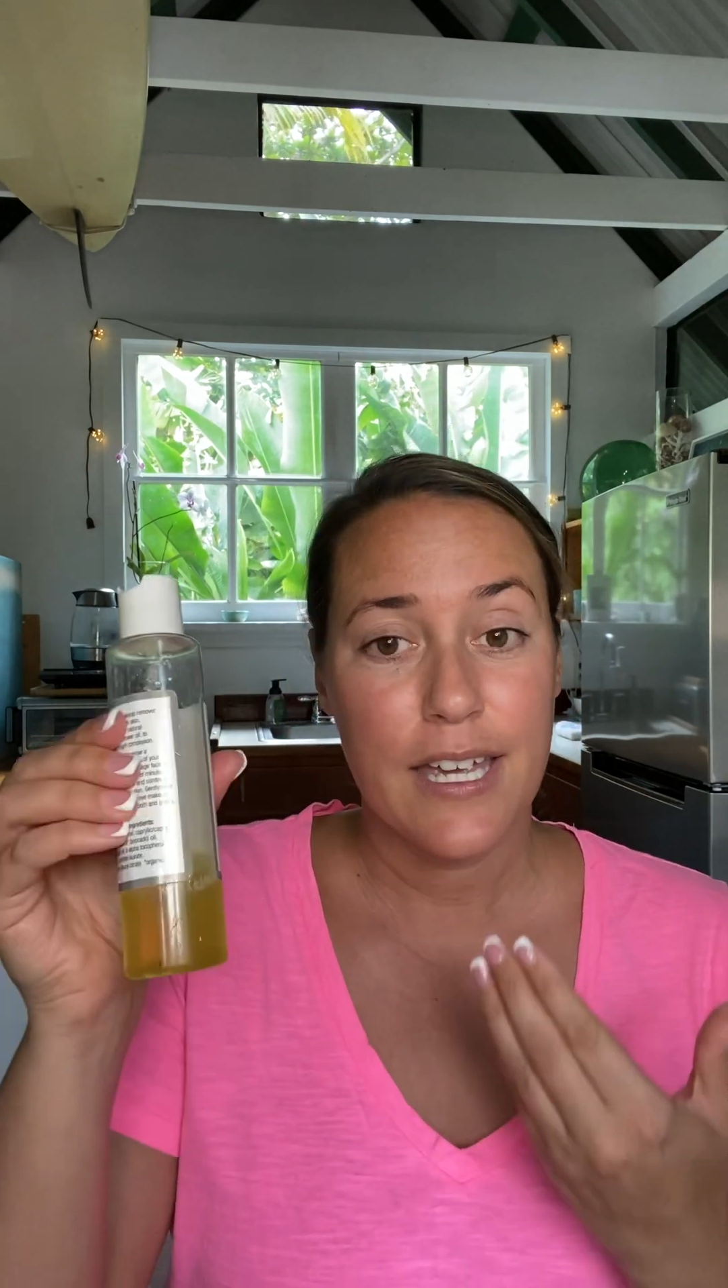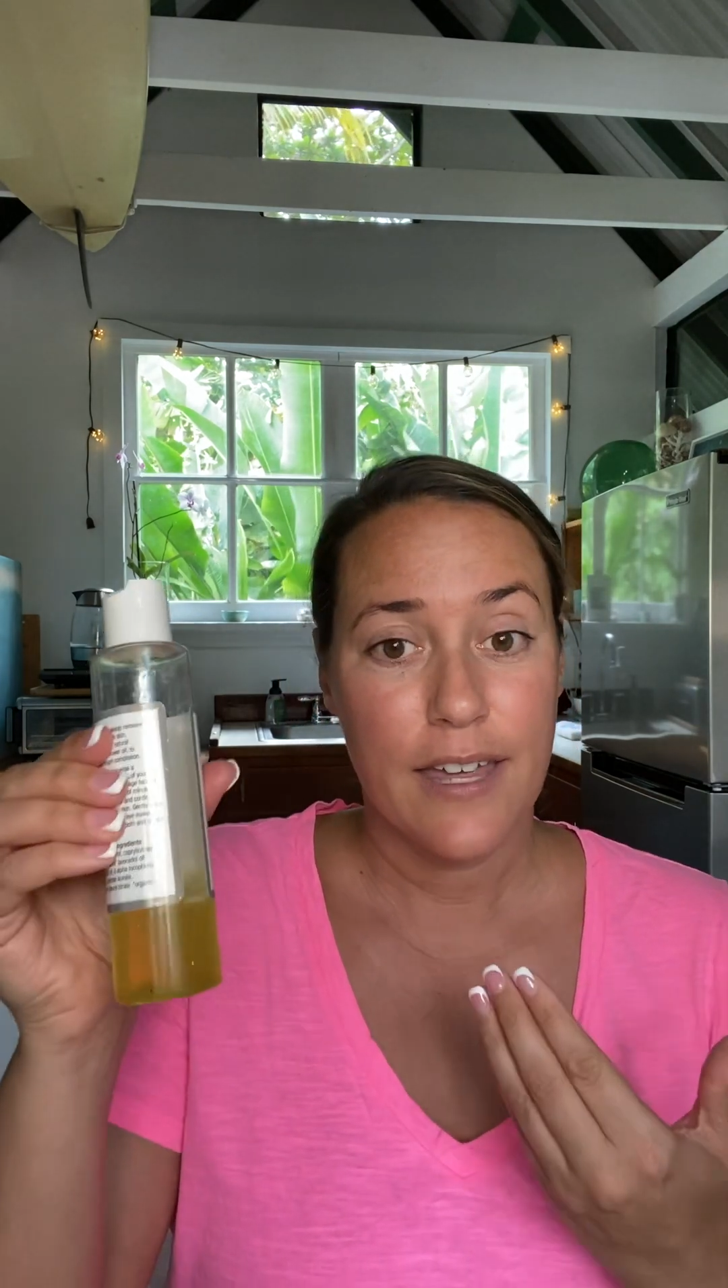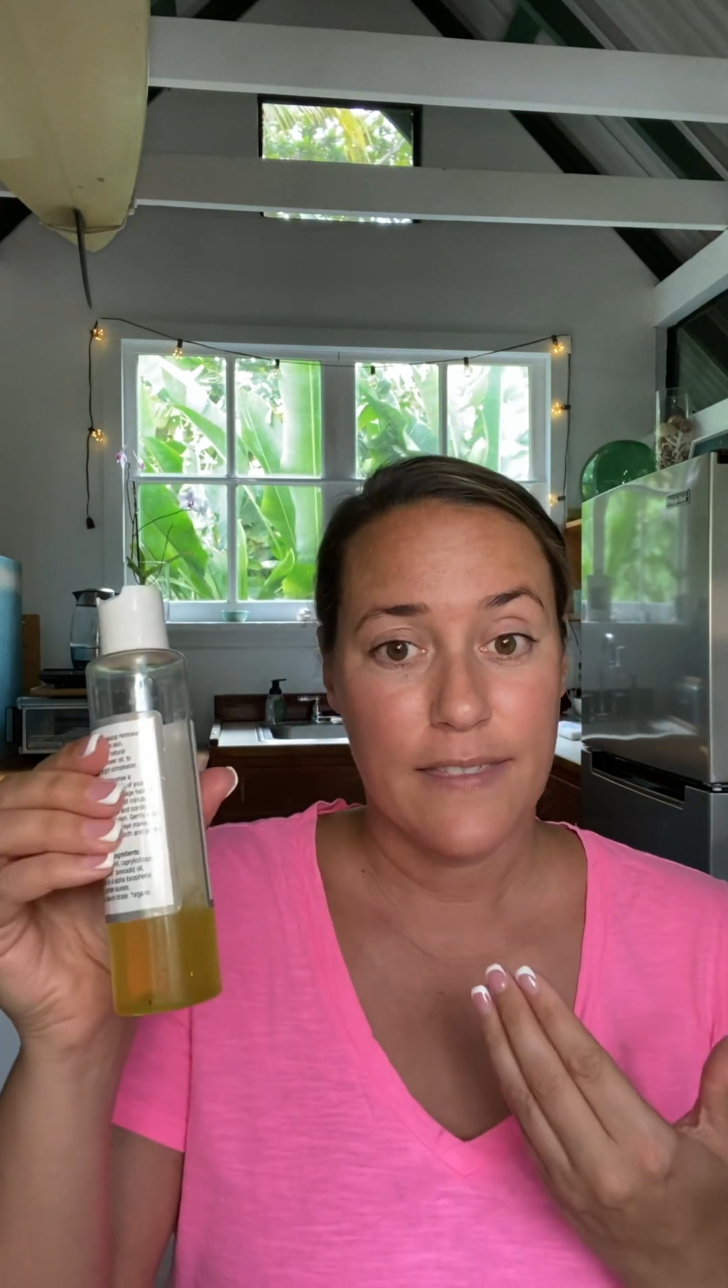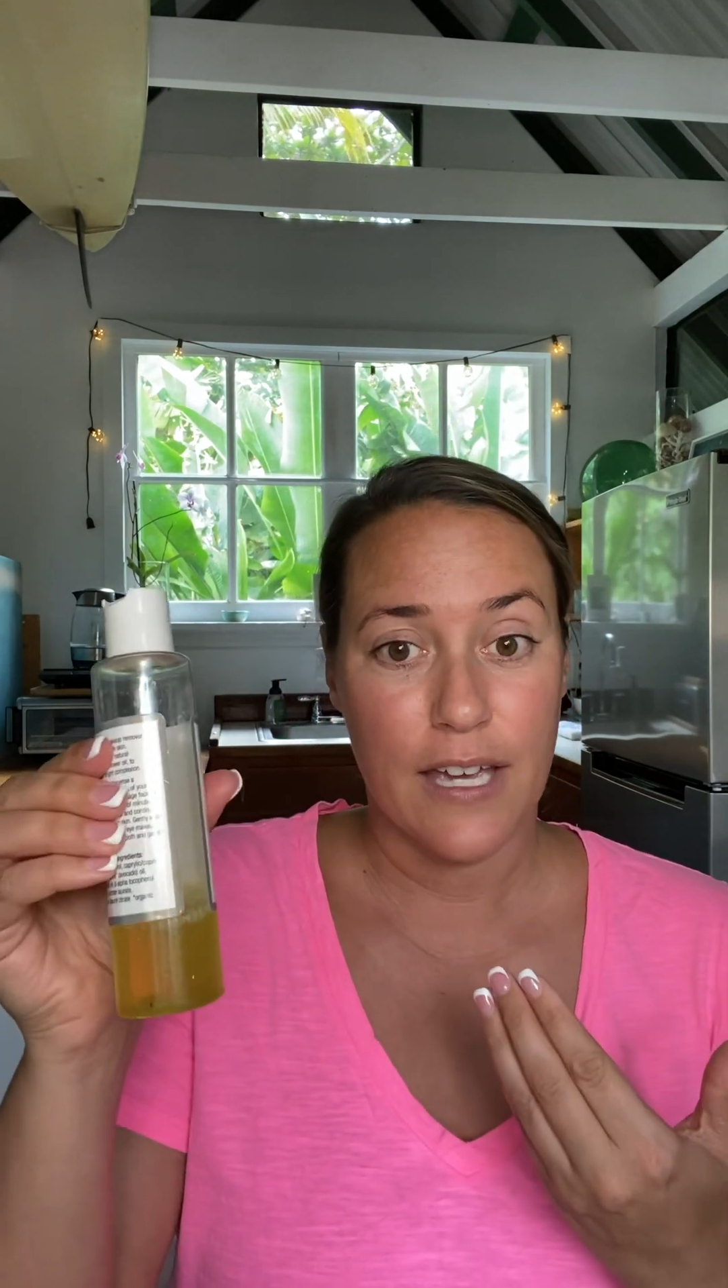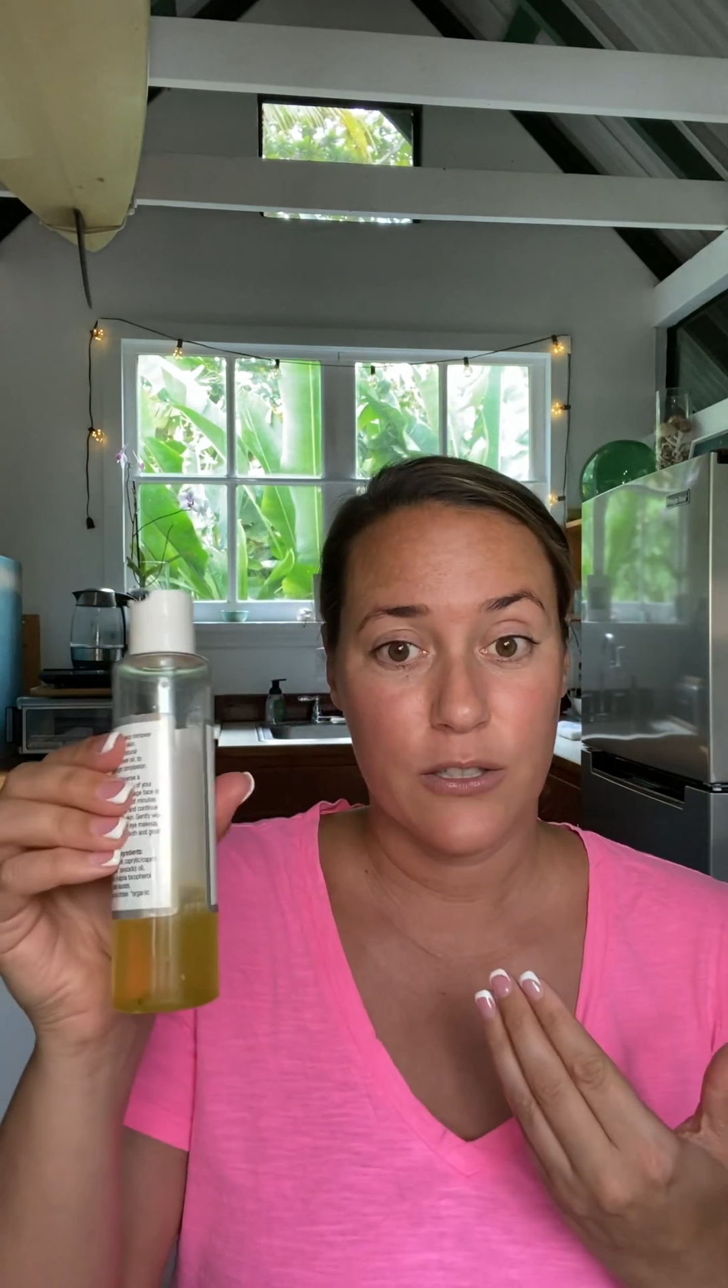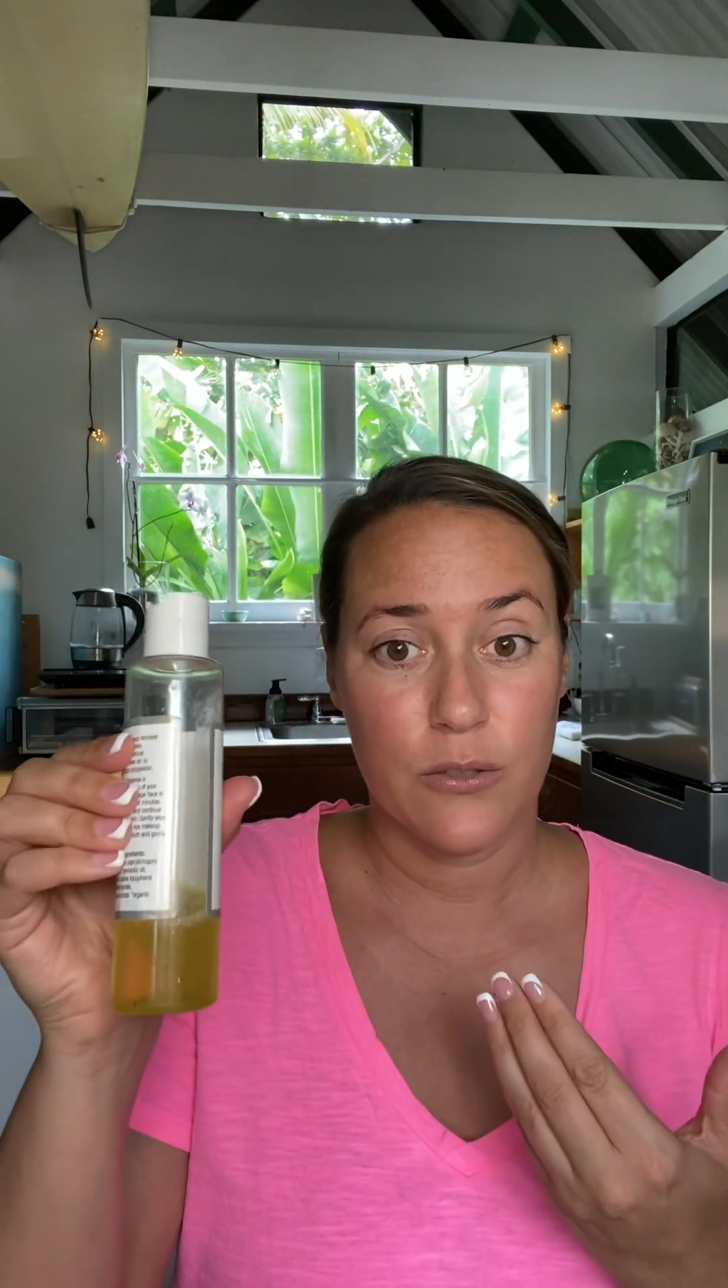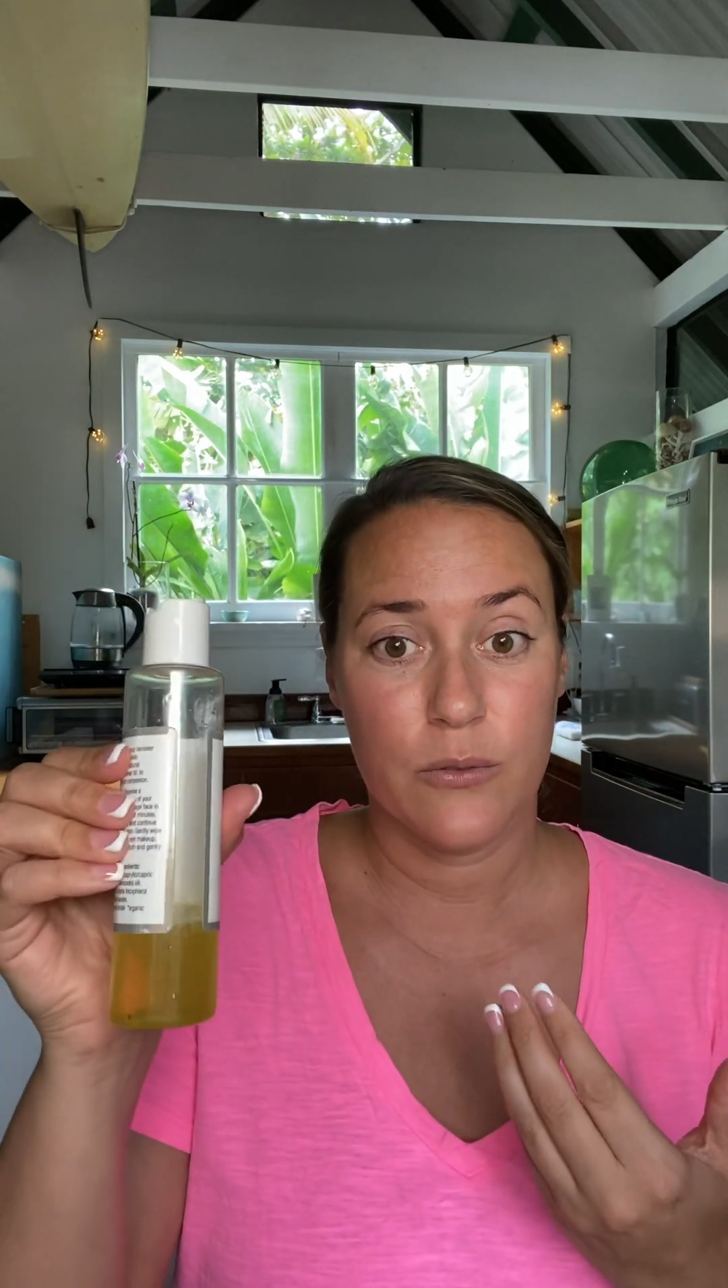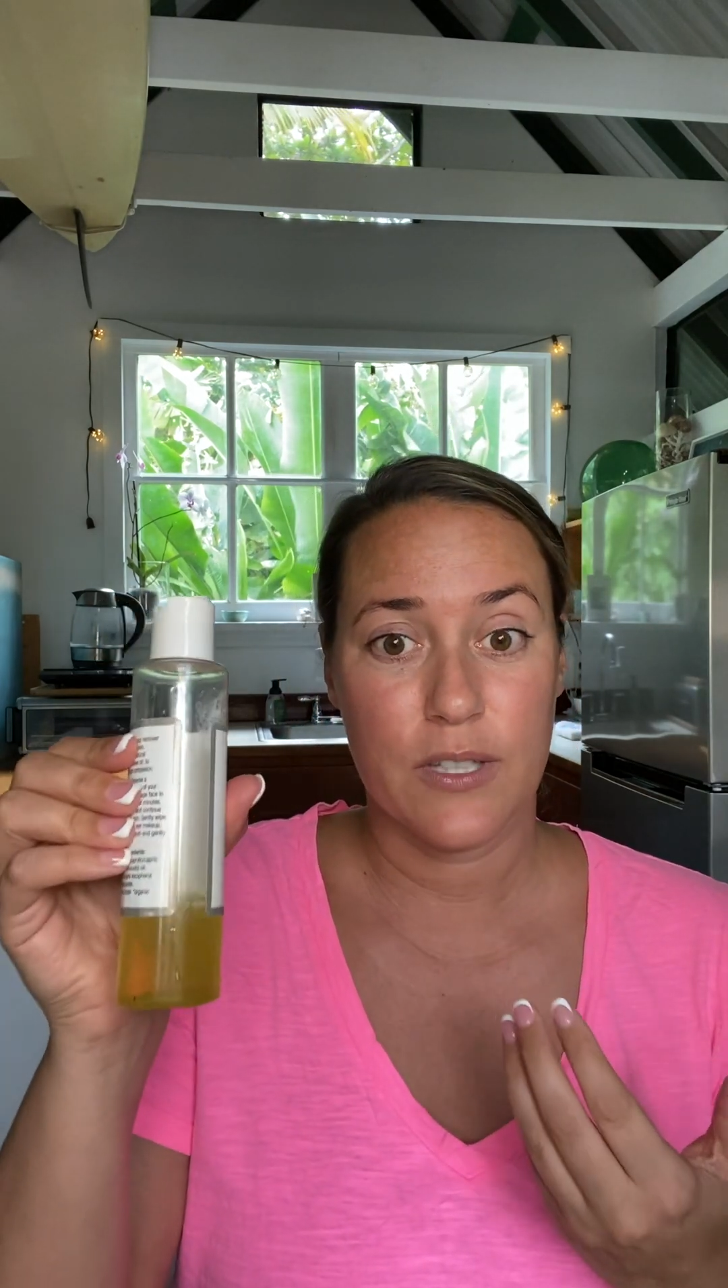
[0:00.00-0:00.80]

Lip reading: that use